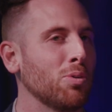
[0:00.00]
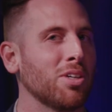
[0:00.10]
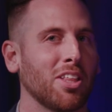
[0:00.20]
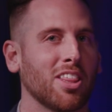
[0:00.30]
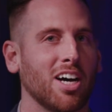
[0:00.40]

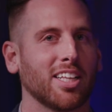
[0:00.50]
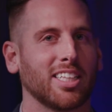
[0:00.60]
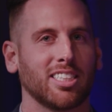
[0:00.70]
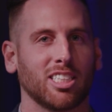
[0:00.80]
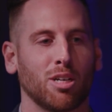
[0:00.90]
would have thought
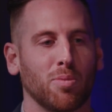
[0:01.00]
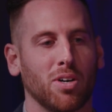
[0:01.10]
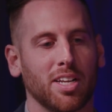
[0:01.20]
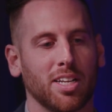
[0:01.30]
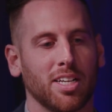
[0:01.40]
that
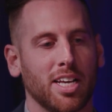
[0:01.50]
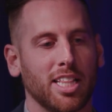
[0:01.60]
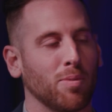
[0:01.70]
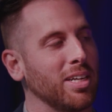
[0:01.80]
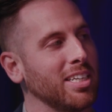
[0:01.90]
someone
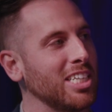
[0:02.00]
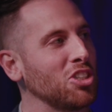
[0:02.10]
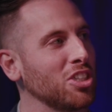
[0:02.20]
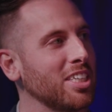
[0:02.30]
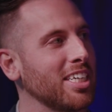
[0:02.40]
that we
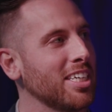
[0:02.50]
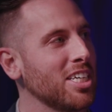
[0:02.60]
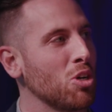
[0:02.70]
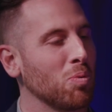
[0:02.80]
initially